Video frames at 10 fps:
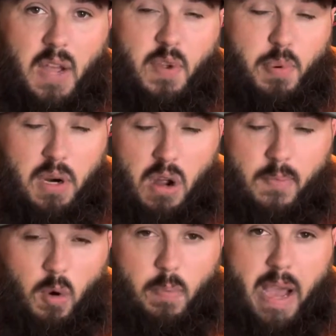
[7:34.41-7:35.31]
If you put an
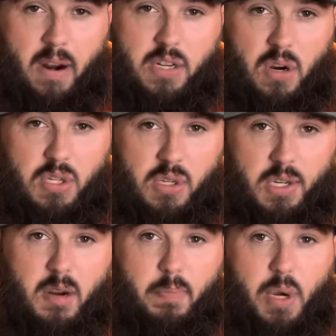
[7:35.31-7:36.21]
onboard battery charger
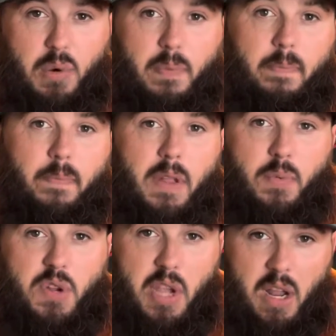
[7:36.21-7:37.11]
in your boat,
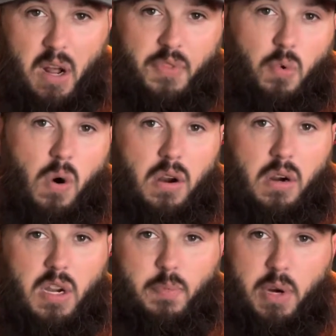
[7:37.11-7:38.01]
and when you get off the
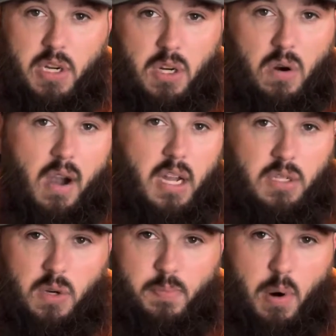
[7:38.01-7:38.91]
water and you put it in your
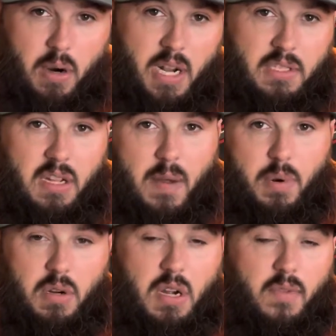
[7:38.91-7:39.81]
garage or you park it outside,
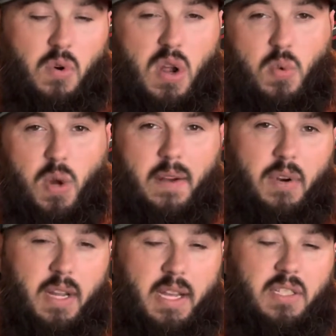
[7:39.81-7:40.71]
put a cover on it,
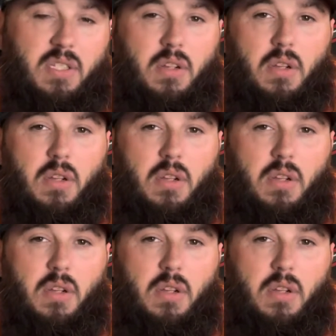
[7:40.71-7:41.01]
whatever it is,